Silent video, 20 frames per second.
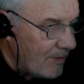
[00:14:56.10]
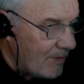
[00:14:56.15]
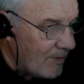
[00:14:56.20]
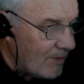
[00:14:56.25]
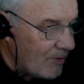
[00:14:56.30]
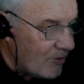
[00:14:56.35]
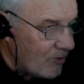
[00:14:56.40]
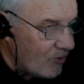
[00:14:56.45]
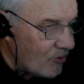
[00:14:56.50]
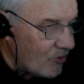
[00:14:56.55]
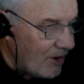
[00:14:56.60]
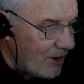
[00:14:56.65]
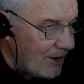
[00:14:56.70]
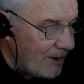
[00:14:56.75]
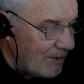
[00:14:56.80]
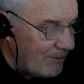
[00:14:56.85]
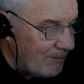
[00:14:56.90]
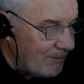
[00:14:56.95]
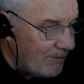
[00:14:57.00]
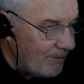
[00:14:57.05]
the
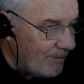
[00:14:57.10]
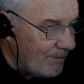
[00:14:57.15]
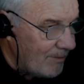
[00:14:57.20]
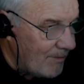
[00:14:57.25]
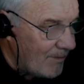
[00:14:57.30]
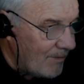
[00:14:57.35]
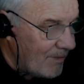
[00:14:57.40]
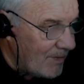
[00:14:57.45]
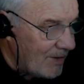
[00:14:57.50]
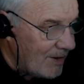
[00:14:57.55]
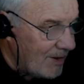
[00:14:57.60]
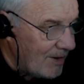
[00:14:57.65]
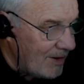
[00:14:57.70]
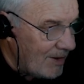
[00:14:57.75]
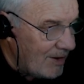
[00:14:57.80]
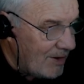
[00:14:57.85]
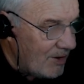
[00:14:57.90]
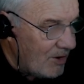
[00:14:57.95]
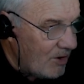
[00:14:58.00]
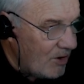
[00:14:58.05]
same.
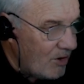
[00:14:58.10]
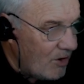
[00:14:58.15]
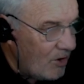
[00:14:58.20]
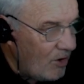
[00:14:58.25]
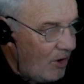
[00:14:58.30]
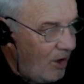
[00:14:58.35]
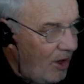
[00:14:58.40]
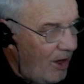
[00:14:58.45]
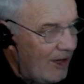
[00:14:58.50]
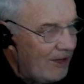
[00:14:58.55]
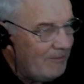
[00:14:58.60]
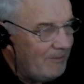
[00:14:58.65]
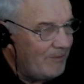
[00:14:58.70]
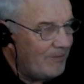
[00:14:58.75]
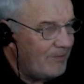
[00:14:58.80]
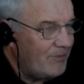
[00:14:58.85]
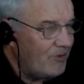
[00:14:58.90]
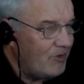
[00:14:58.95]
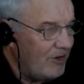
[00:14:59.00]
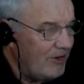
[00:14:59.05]
All right,
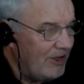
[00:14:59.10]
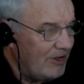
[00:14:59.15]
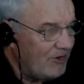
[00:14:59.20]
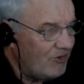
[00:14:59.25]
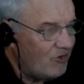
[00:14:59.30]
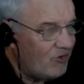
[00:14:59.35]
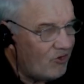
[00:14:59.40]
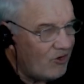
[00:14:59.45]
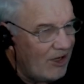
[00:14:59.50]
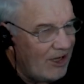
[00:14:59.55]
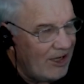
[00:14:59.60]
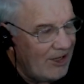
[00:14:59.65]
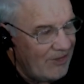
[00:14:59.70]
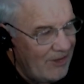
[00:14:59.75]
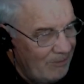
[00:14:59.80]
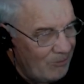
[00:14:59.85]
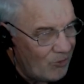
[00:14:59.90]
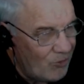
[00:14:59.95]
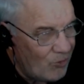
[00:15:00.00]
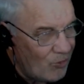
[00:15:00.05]
so that's
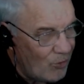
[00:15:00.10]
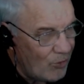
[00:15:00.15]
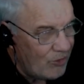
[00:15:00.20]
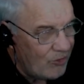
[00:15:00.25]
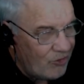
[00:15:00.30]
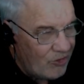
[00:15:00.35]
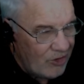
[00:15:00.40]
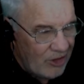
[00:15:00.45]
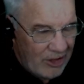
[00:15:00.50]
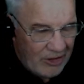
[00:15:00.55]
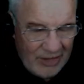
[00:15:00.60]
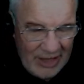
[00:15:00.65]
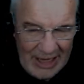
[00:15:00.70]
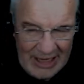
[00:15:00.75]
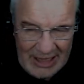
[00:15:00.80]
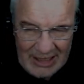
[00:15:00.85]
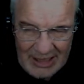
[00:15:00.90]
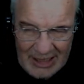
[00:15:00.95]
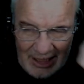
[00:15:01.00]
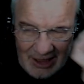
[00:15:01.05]
them sorted. So
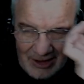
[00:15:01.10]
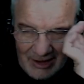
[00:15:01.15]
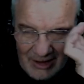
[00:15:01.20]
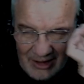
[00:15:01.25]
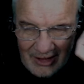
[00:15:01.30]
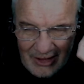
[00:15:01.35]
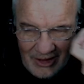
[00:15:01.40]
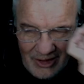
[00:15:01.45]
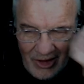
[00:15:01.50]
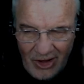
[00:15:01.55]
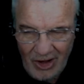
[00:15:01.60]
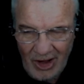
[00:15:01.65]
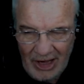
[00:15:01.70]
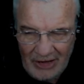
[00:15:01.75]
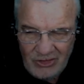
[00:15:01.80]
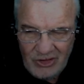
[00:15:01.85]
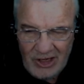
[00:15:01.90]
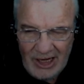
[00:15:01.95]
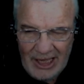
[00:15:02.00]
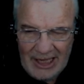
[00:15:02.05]
they get
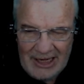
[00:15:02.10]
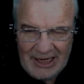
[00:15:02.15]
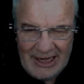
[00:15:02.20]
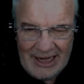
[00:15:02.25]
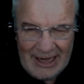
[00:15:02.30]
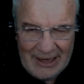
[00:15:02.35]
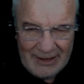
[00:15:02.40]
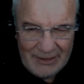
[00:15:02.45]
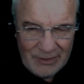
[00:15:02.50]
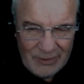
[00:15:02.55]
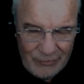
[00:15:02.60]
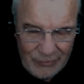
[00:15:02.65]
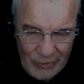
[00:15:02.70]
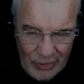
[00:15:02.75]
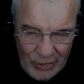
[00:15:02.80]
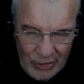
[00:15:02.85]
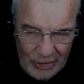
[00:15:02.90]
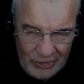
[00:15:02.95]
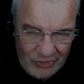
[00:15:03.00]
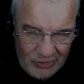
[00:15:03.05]
isolated out at the
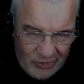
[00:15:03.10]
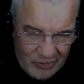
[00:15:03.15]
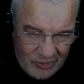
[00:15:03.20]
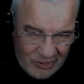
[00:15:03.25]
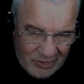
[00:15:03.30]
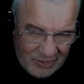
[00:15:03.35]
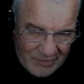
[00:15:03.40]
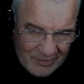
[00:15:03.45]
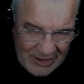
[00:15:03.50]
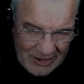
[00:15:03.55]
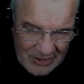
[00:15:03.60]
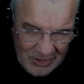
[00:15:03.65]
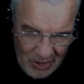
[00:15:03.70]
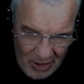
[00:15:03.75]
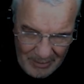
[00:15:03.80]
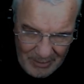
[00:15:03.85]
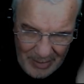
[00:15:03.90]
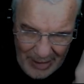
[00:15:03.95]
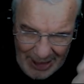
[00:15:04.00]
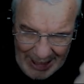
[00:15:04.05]
first. They're
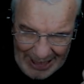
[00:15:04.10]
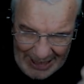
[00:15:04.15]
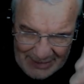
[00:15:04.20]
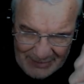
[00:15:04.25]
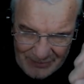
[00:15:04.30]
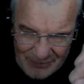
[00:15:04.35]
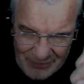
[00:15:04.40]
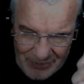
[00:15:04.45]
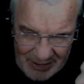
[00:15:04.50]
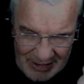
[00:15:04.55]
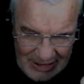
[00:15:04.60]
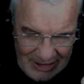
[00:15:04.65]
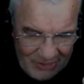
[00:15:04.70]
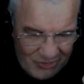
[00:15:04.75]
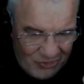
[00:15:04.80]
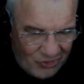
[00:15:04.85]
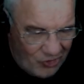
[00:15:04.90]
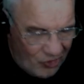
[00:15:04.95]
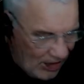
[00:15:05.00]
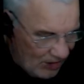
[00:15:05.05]
not part of the
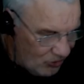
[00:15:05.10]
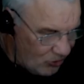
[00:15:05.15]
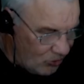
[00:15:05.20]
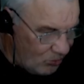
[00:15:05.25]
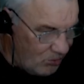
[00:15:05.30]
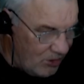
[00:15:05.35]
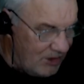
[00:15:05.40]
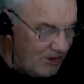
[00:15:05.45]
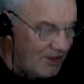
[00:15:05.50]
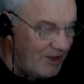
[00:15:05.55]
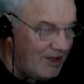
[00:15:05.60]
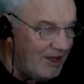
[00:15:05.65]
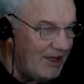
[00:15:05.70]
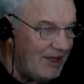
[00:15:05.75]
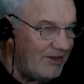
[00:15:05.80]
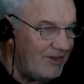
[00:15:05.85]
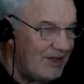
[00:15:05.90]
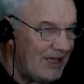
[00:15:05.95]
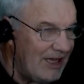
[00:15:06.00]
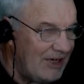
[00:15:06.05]
adjustment.
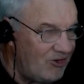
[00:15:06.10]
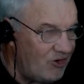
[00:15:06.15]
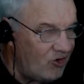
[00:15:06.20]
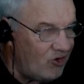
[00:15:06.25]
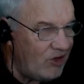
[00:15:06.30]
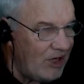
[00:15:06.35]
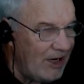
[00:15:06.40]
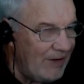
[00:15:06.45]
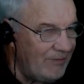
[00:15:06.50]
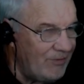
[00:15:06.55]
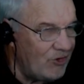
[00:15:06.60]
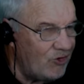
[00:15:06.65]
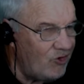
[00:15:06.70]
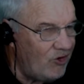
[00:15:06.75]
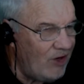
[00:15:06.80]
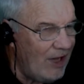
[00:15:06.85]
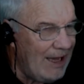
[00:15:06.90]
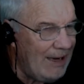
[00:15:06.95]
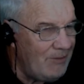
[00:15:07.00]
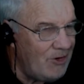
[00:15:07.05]
They just have the
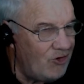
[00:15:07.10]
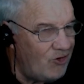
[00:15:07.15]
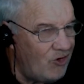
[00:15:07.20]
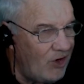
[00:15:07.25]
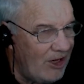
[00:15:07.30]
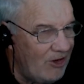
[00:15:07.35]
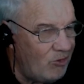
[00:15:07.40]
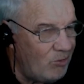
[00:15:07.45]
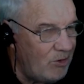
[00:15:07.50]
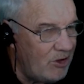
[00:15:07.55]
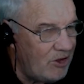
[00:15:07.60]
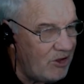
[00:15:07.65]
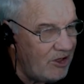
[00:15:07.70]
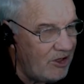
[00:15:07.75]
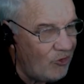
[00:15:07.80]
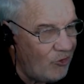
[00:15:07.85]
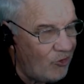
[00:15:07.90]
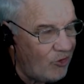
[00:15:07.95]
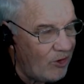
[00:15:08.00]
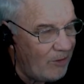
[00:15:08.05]
same adjustment
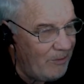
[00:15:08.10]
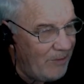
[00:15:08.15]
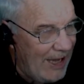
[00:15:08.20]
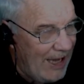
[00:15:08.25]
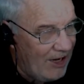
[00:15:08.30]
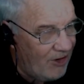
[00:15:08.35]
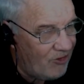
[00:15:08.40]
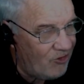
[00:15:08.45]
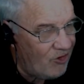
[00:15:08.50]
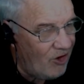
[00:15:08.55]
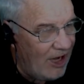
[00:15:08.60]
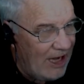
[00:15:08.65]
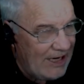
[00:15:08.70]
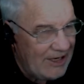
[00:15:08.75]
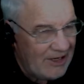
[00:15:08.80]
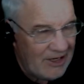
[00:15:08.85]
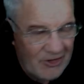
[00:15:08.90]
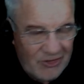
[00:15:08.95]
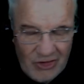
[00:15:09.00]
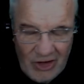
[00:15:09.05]
as the back
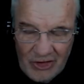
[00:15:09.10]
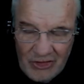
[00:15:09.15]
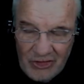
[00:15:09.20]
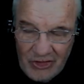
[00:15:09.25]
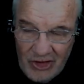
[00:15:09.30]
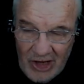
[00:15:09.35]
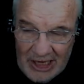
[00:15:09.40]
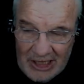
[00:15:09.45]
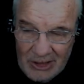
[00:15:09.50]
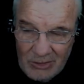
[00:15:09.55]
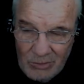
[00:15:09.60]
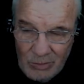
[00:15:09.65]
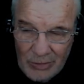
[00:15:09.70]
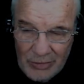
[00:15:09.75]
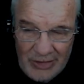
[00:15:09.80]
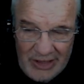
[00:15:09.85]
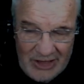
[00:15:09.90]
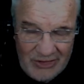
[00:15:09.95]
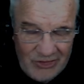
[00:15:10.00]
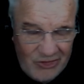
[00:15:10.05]
sight associated with
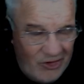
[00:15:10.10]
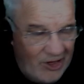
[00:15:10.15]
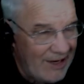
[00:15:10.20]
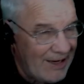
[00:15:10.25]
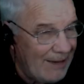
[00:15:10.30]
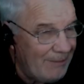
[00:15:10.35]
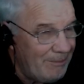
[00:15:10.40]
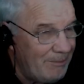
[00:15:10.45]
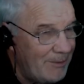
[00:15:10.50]
their setup.